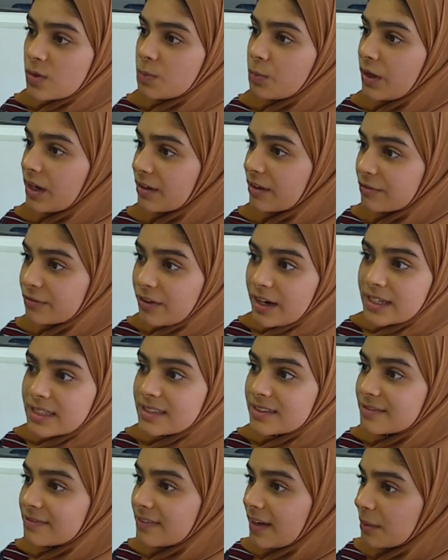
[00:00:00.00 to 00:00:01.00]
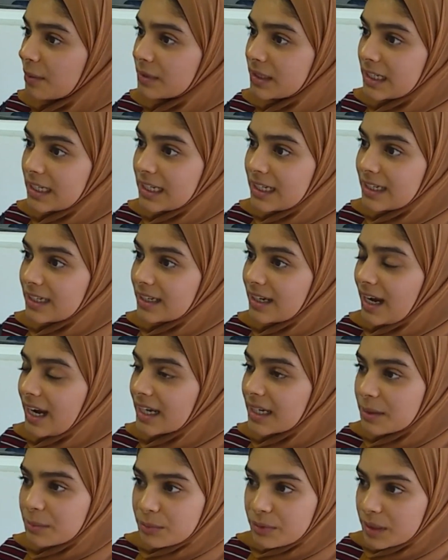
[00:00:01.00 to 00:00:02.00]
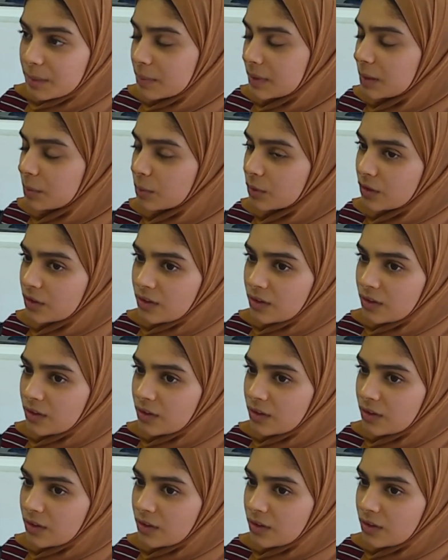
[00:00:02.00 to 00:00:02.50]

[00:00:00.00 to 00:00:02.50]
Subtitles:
bring friends, family, I can bring people.